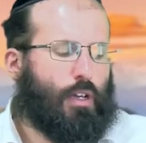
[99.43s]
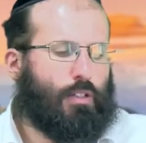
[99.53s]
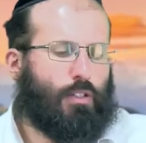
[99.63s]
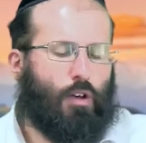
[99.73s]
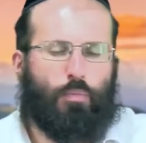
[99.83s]

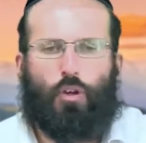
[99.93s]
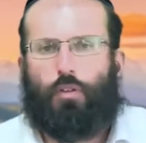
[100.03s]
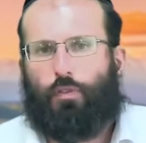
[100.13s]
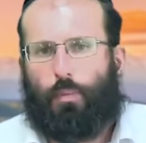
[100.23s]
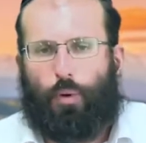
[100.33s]
so
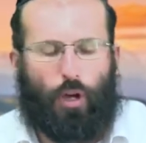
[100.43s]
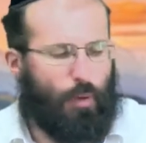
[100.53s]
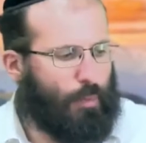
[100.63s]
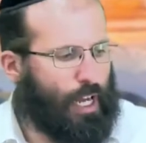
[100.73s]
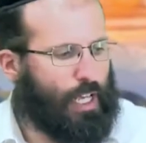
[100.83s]
beautifully
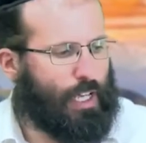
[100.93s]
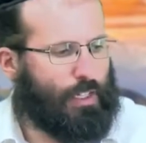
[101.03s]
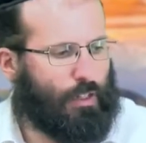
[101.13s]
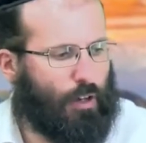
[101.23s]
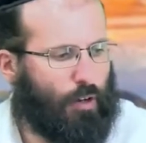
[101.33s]
put many
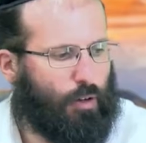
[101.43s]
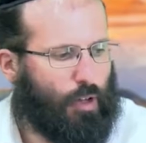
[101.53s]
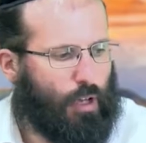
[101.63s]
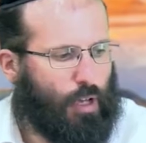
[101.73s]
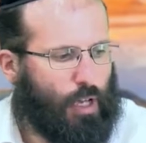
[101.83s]
years ago,
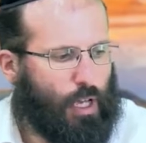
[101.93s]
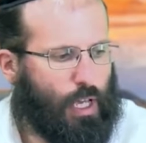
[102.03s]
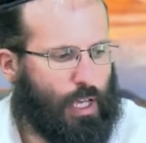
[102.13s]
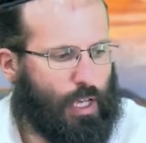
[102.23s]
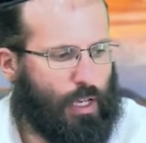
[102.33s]

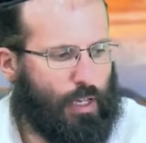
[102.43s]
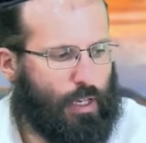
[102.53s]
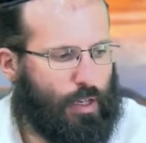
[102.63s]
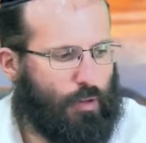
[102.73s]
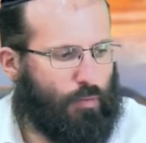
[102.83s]
he
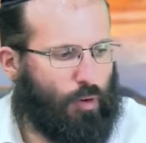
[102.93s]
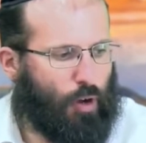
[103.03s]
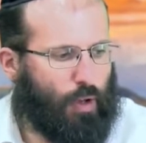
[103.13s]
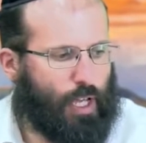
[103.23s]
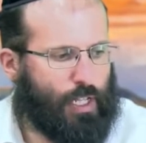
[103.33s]

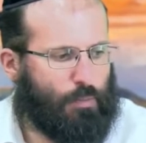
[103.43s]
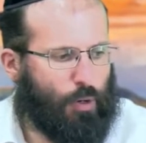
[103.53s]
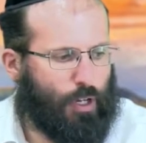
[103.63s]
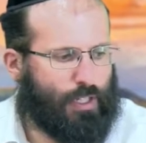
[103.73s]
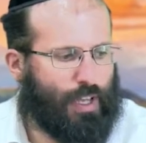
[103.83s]
wrote in his
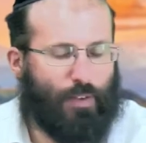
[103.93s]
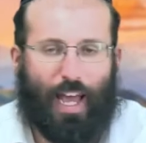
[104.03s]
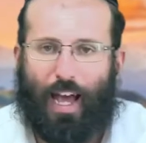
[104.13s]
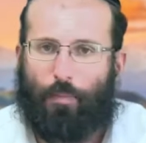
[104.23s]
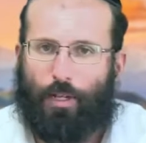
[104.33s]
book, Seven
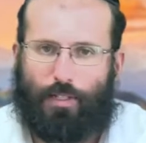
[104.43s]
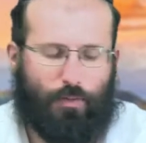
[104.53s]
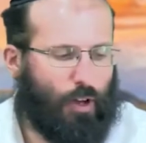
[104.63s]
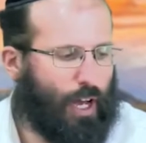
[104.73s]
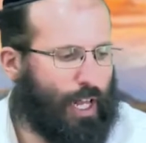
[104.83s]
Habits
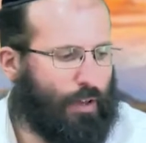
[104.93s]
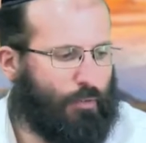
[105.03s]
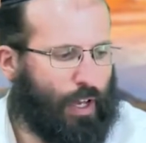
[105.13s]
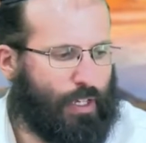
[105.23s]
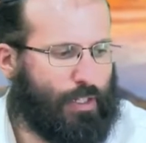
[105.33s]
of Highly
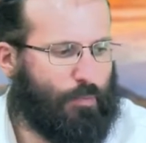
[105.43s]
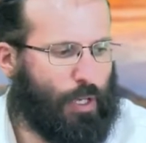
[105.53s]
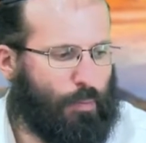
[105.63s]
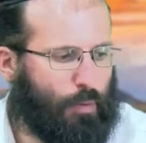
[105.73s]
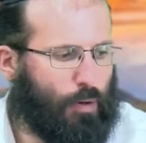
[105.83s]
Effective
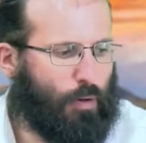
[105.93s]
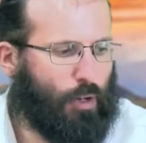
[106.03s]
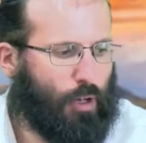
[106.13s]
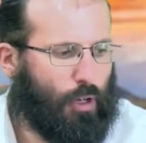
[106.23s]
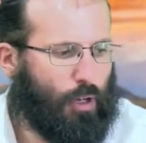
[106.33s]

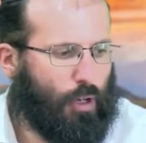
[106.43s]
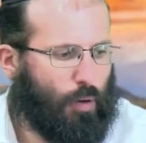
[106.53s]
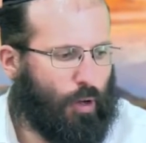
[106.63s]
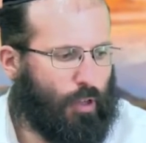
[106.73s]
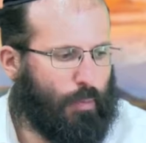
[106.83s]
People,
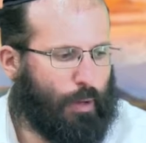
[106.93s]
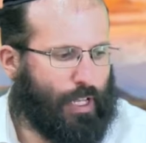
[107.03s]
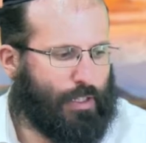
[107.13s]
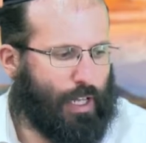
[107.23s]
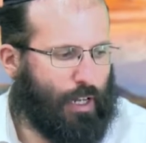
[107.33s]
one of the
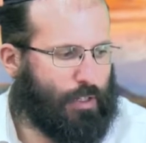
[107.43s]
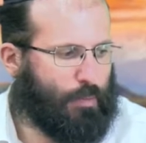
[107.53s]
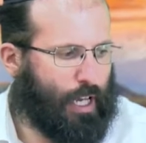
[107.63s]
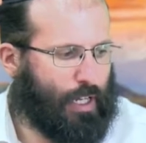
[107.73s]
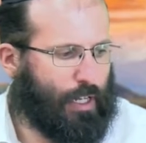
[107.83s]
bestsellers
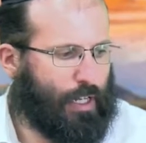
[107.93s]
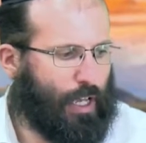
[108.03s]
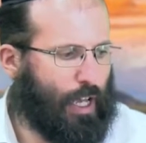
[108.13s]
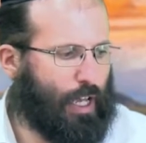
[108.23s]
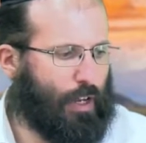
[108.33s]
back in the
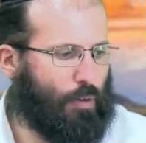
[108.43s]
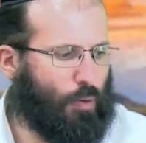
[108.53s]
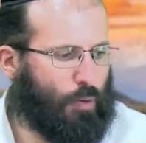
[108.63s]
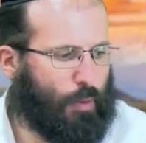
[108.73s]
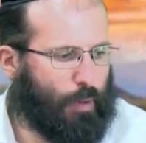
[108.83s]
day, and
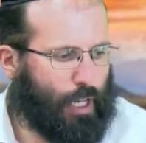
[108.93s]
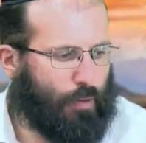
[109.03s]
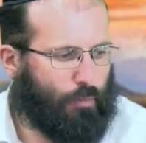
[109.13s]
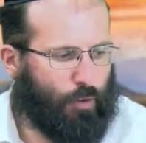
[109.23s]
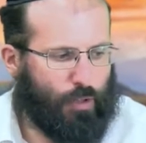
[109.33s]
all the big
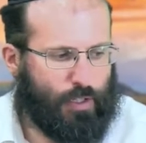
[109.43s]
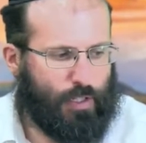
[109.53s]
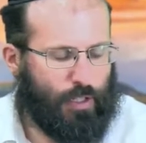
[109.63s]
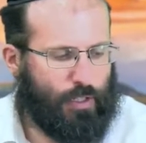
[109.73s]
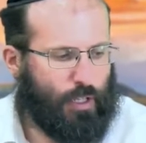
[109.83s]

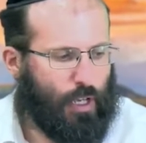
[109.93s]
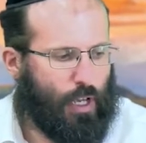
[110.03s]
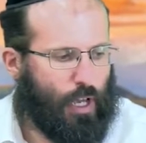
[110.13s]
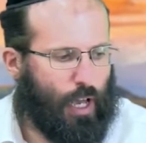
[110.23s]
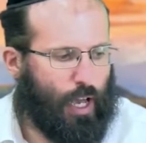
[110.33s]
influencers
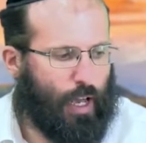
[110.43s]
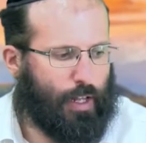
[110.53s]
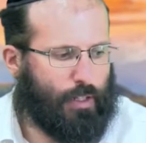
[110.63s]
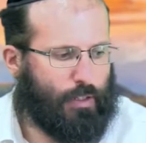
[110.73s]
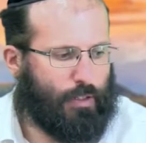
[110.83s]

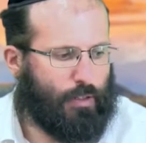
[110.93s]
and